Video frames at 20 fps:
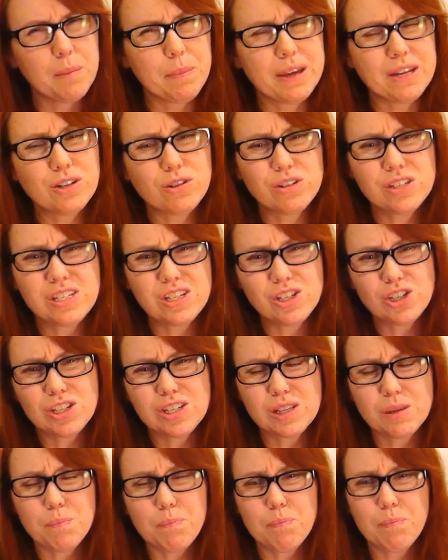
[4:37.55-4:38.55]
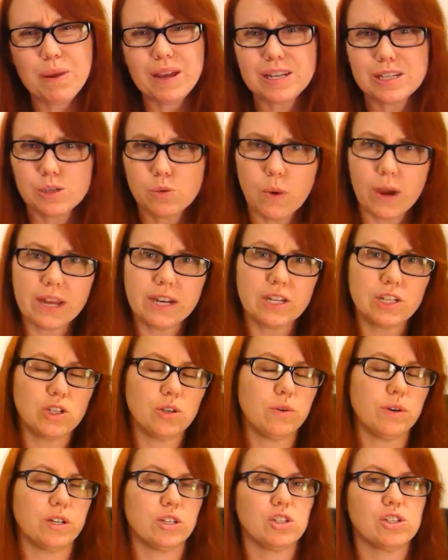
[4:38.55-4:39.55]
Pinterest is just the best way to
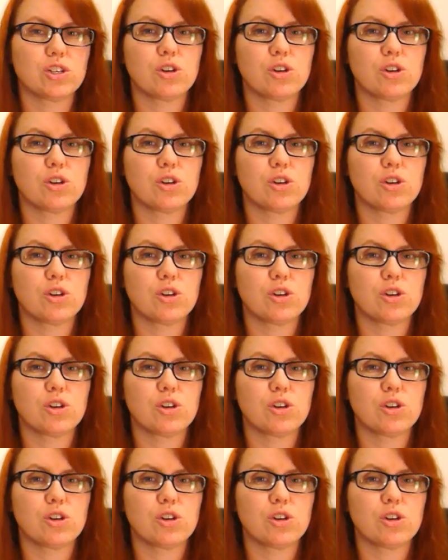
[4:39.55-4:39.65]
do it.